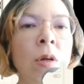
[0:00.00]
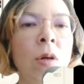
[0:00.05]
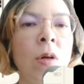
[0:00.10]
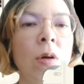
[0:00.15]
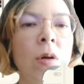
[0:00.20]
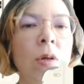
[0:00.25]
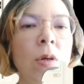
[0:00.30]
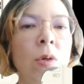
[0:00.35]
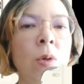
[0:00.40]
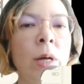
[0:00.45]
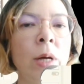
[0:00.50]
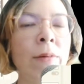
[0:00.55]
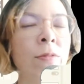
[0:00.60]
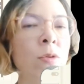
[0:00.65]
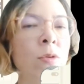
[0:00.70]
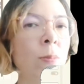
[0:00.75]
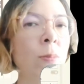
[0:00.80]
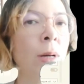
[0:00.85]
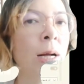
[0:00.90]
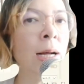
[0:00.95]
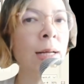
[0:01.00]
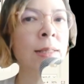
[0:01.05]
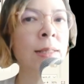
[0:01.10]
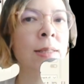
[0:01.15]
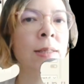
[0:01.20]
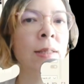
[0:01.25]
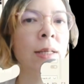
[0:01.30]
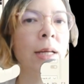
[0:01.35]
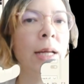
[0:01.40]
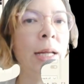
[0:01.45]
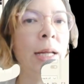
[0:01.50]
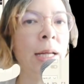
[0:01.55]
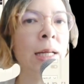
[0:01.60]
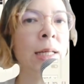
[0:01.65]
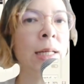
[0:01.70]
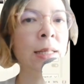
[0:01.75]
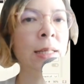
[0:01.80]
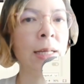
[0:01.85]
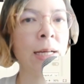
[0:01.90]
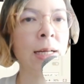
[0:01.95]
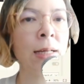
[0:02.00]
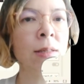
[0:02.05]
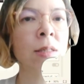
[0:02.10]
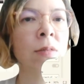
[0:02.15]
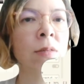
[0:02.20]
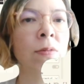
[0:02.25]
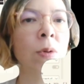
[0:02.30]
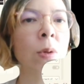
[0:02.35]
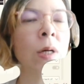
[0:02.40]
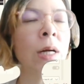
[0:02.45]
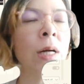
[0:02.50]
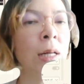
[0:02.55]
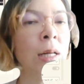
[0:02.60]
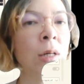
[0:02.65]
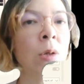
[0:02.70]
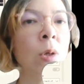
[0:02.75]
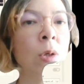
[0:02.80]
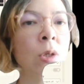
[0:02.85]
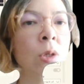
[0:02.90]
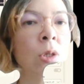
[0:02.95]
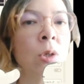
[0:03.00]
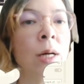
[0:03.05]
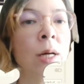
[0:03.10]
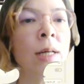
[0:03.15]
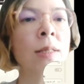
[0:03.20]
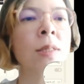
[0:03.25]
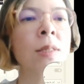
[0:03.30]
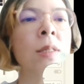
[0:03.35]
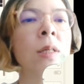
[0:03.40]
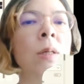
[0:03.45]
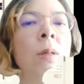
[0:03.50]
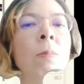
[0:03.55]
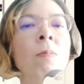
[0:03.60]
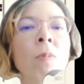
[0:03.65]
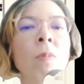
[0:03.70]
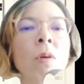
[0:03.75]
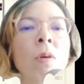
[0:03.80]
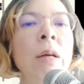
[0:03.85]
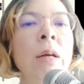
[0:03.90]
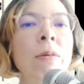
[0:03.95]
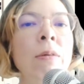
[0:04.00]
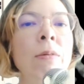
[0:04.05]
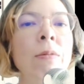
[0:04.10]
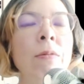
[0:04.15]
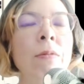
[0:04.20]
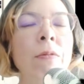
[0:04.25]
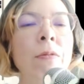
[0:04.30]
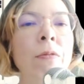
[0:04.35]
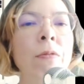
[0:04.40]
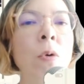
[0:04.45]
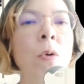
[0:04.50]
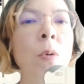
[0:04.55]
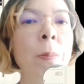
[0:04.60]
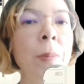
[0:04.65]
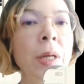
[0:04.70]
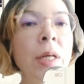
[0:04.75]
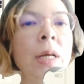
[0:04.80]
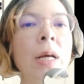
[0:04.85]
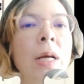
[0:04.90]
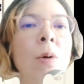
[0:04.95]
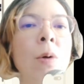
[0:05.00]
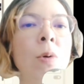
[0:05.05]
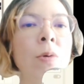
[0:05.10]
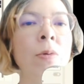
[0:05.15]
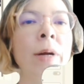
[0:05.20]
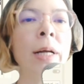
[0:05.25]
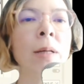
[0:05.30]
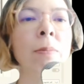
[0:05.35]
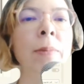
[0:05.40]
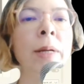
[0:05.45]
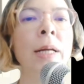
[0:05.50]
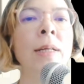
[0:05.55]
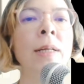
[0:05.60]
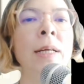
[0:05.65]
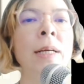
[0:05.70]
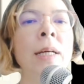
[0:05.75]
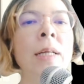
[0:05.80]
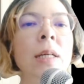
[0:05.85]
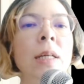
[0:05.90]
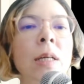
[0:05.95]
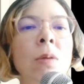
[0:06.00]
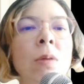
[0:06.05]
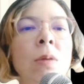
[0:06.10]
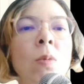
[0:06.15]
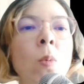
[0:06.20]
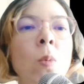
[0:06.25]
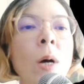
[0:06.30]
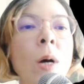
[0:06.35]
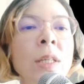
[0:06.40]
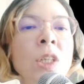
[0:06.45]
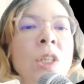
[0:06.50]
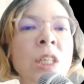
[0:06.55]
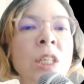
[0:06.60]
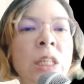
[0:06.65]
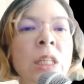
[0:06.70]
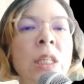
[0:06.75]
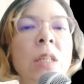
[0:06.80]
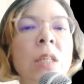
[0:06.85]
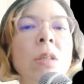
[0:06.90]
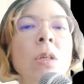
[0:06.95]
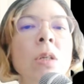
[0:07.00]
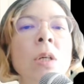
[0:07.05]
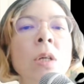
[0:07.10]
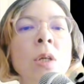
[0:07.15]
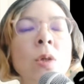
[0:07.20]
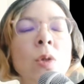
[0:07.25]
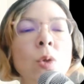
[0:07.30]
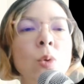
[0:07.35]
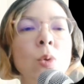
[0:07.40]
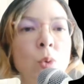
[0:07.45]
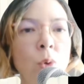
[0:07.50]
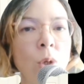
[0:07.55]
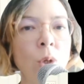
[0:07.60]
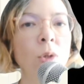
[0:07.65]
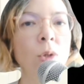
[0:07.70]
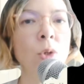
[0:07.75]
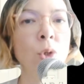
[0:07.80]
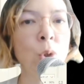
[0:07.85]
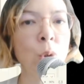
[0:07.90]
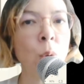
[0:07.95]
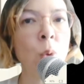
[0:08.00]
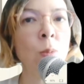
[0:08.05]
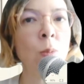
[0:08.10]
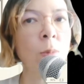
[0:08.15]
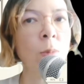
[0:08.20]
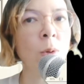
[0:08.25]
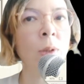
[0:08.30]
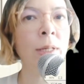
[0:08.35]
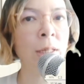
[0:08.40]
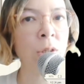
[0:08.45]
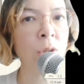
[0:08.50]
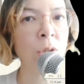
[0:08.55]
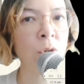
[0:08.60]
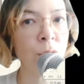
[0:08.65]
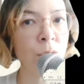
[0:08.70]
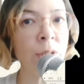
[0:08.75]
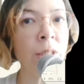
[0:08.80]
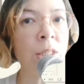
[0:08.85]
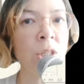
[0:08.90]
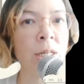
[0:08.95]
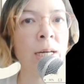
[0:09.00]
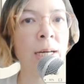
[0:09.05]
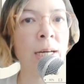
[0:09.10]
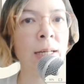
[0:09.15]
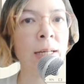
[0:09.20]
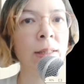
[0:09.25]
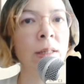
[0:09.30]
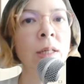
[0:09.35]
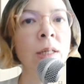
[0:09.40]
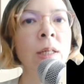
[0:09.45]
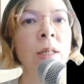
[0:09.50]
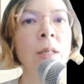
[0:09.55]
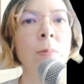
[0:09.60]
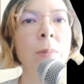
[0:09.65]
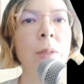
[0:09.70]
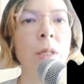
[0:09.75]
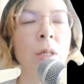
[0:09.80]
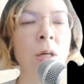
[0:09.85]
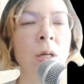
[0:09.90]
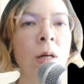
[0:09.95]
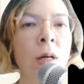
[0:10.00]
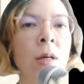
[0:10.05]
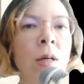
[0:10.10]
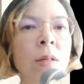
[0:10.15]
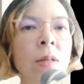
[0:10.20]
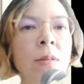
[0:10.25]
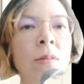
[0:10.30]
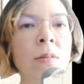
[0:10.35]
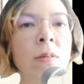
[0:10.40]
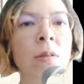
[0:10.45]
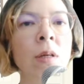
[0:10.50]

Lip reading: you have to pass the AA test for color contrast. For me, I would recommend that in one sheet, you do not show more than 3 charts, because